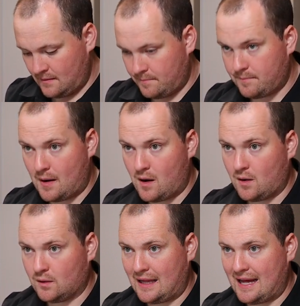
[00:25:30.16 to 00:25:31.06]

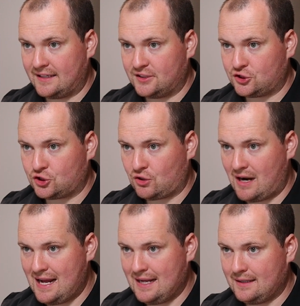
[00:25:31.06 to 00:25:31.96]
bowl and
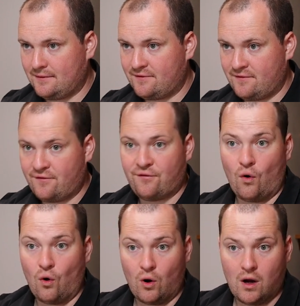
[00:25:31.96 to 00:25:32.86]
tray
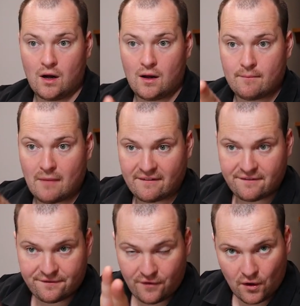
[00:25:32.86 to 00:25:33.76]
for my
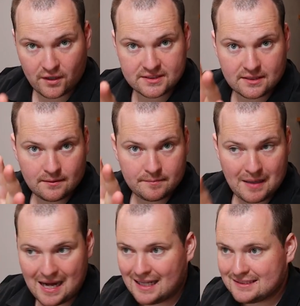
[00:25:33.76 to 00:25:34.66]
first
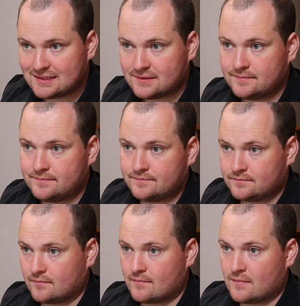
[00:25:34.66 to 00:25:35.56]
pass.
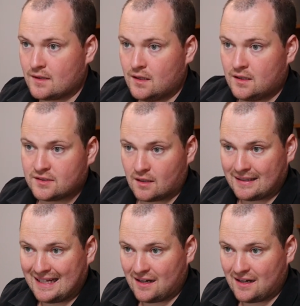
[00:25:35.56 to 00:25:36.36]
So I'm gonna hit